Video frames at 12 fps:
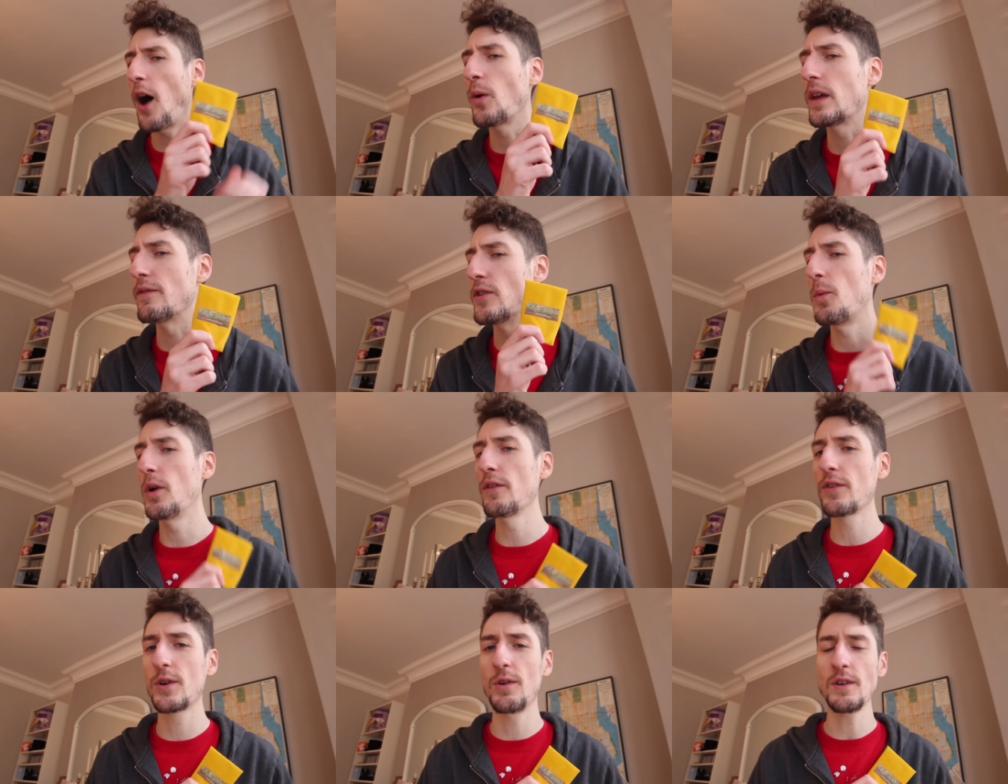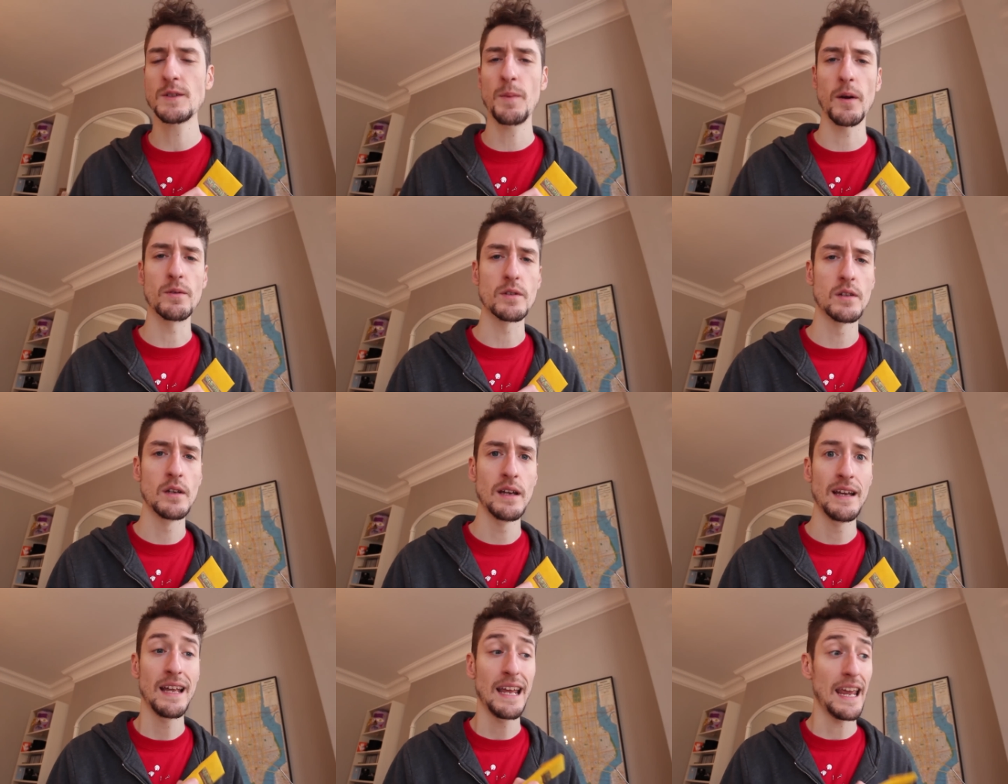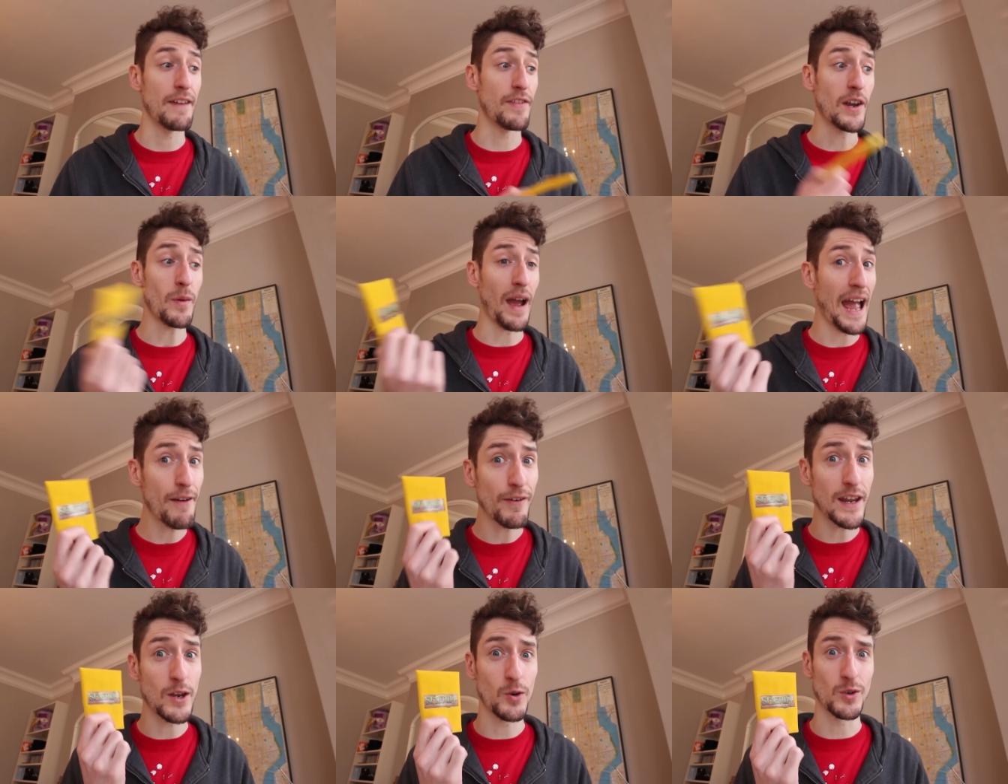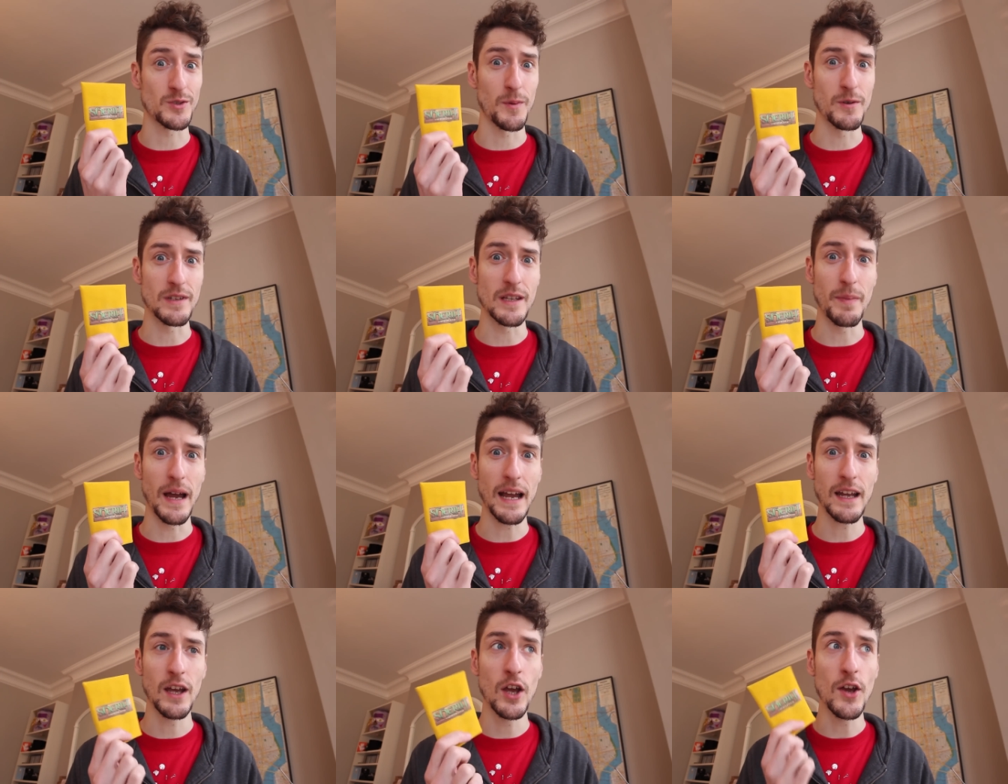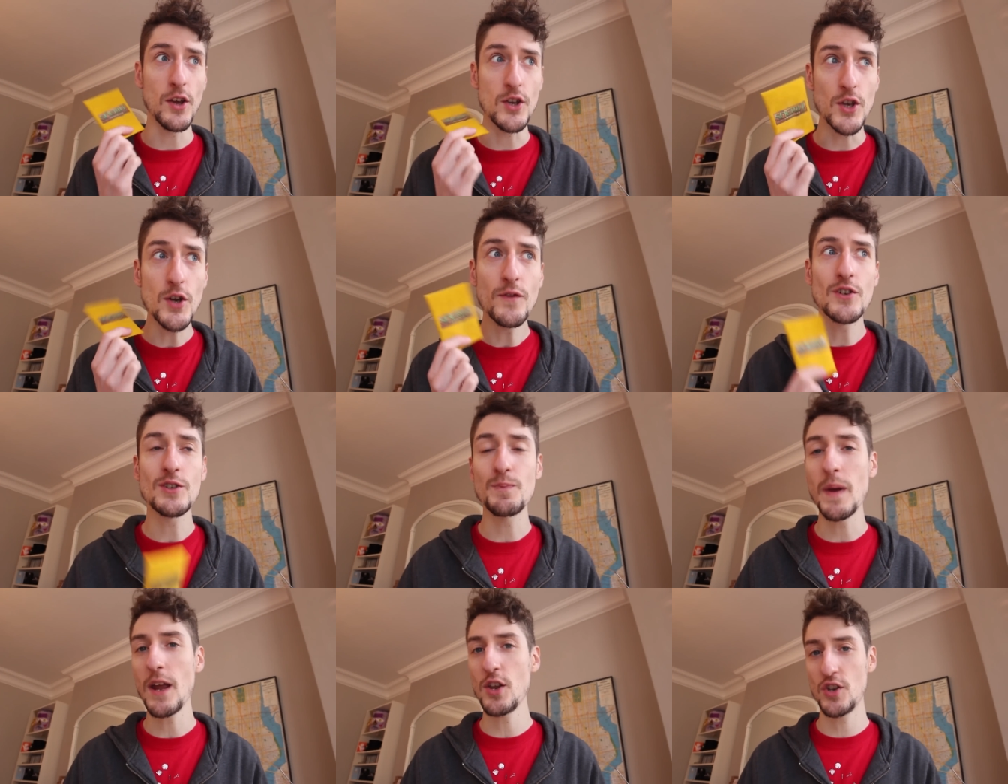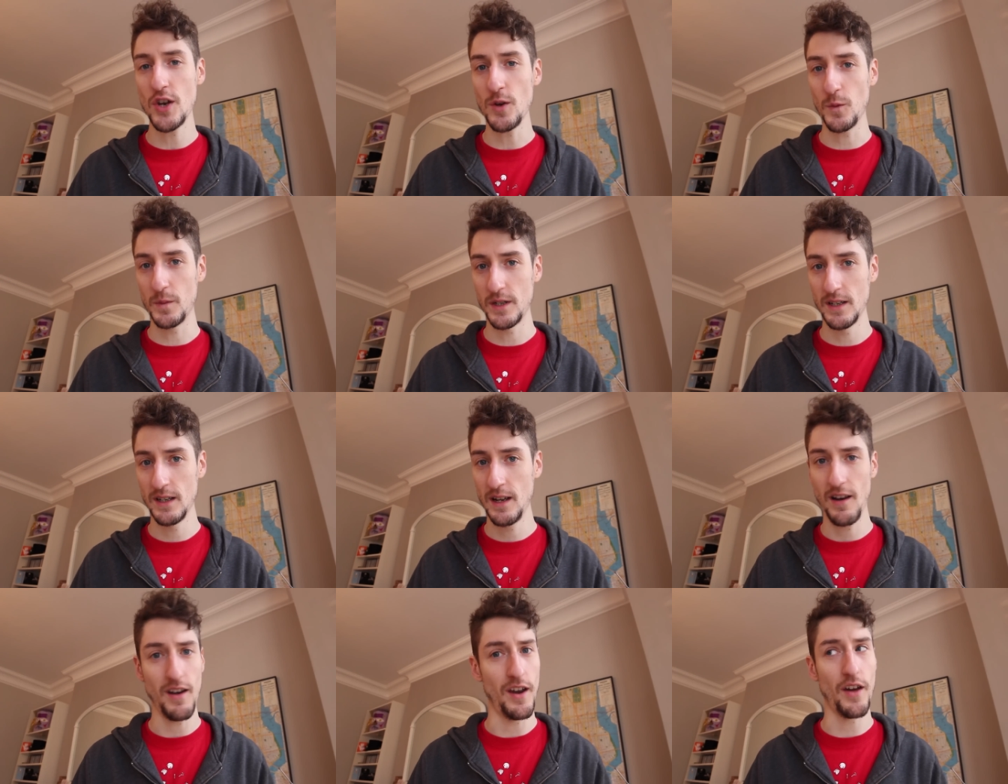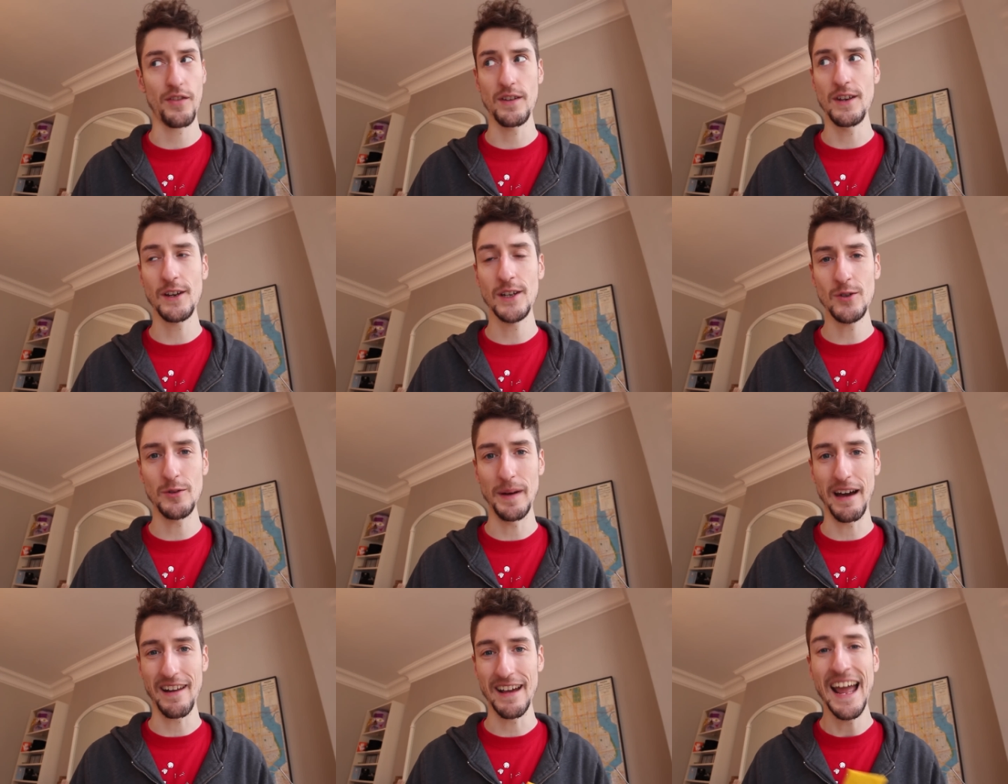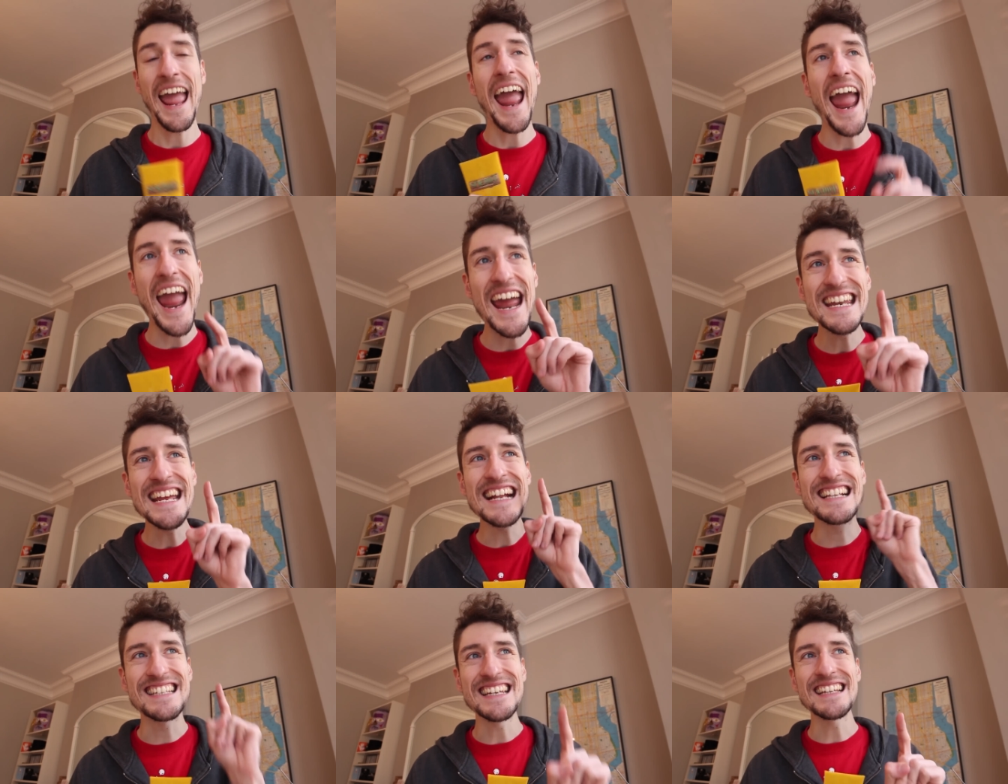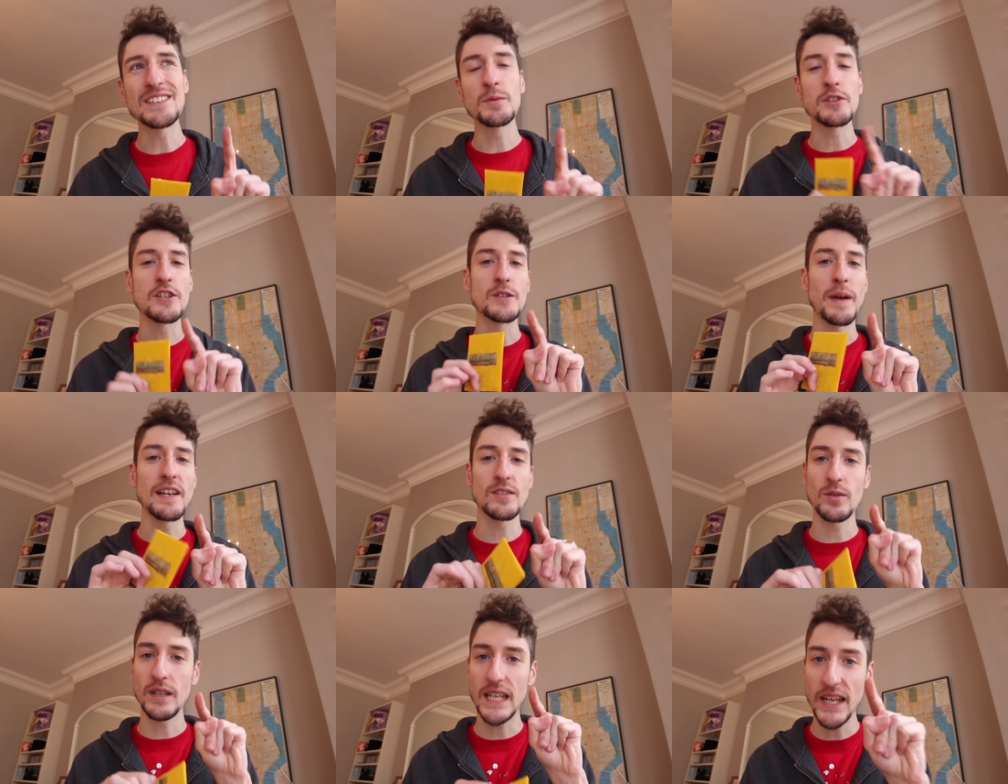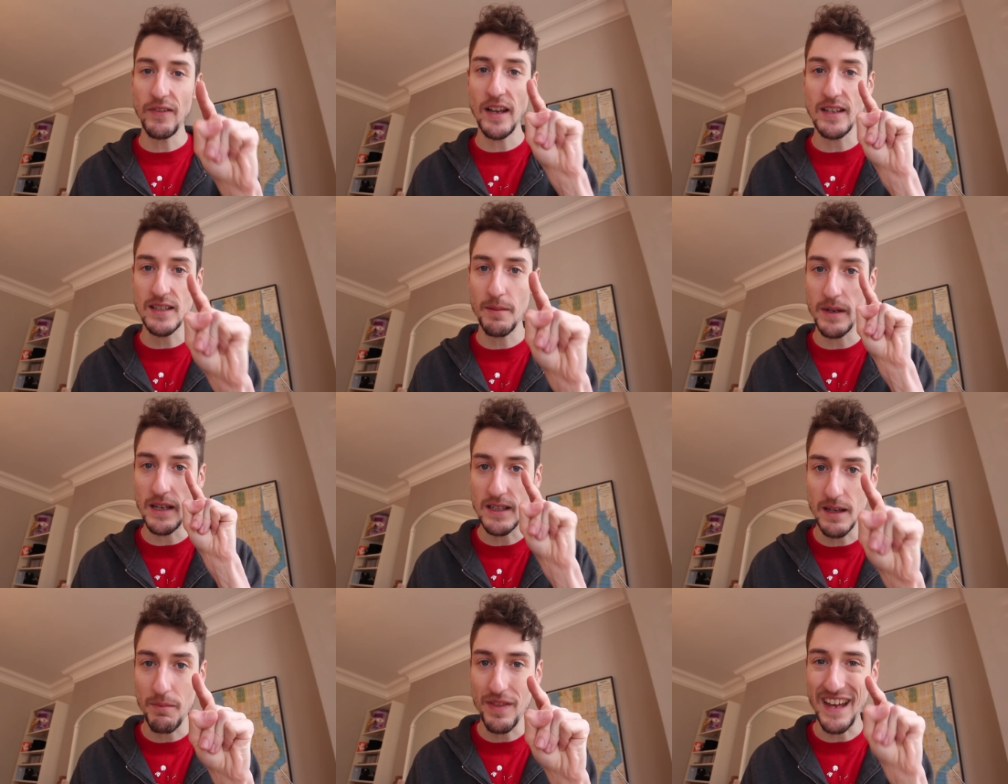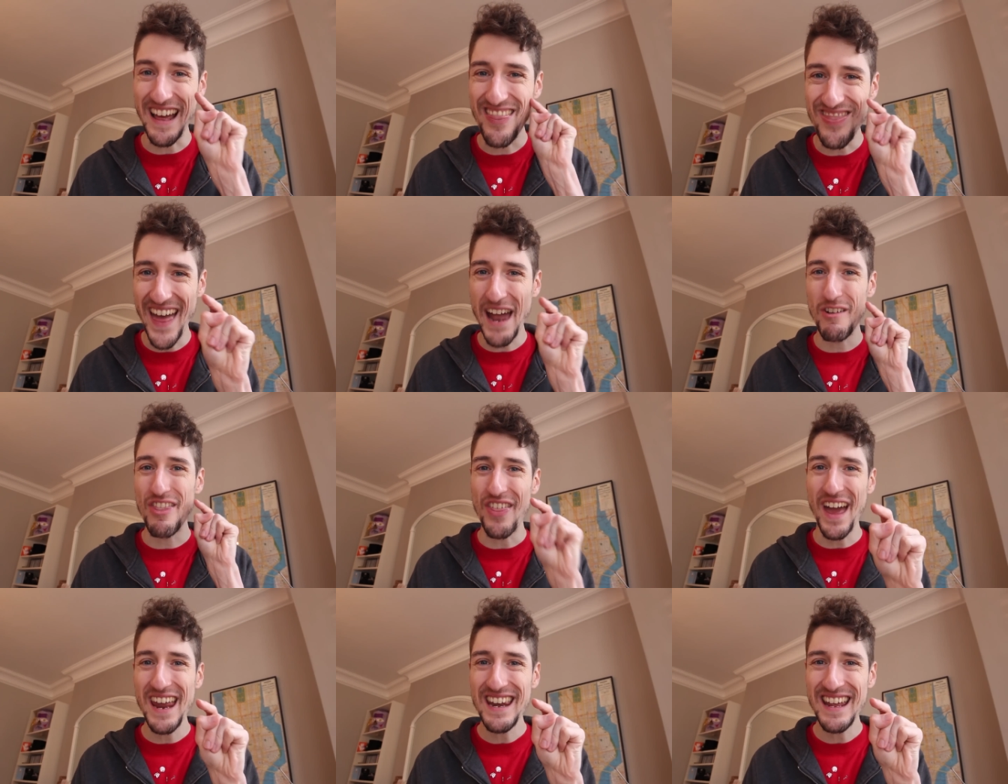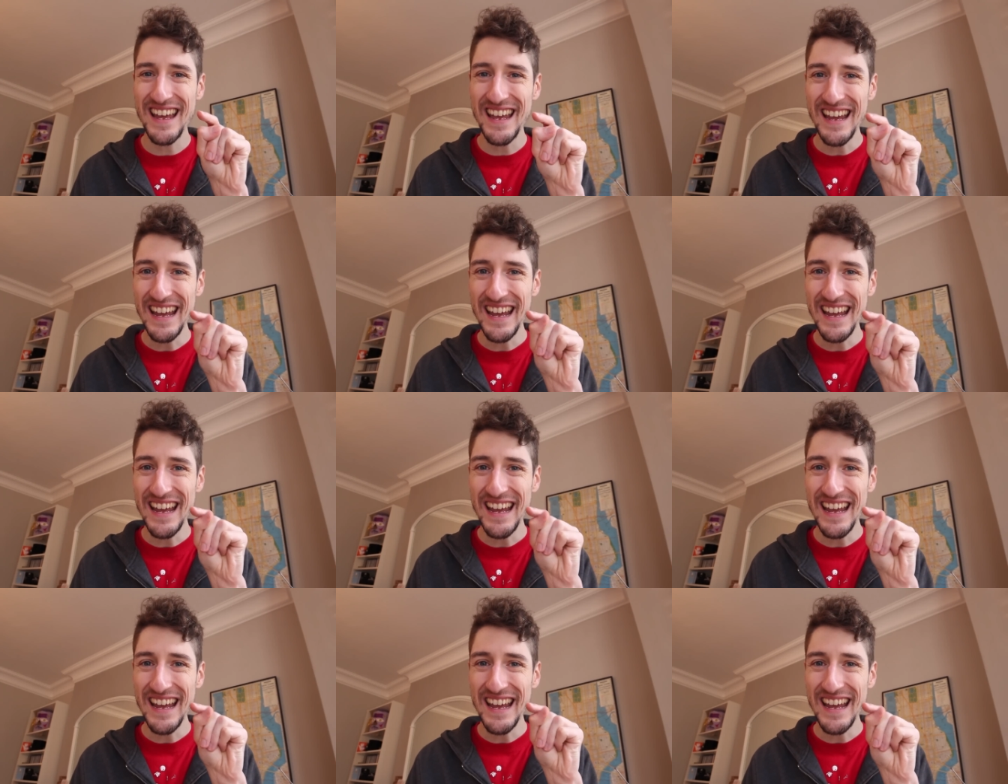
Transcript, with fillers: I'll give you one of the crossbows. If they don't have any crossbows in the bag, you've just been duped. Nothing you can do about it. Any deal which is based on giving somebody something there and then